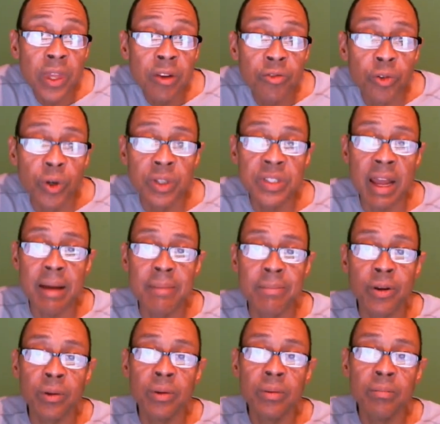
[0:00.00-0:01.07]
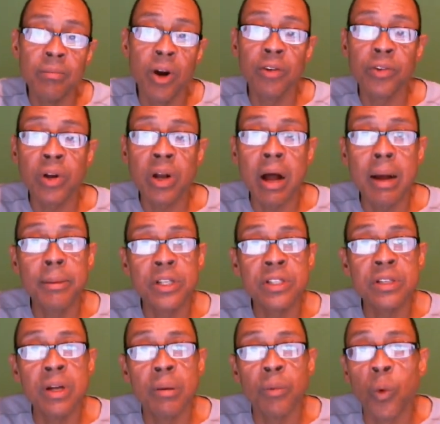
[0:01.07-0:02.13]
For example, Marvel
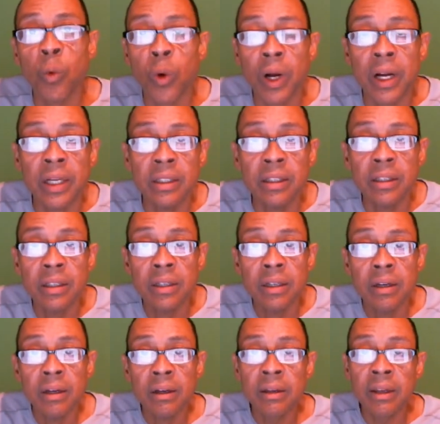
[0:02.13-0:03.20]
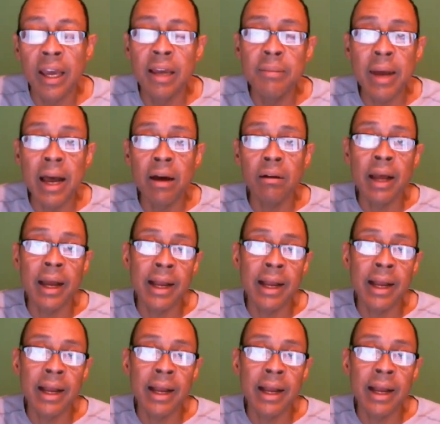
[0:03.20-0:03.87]
Comics #1 came out.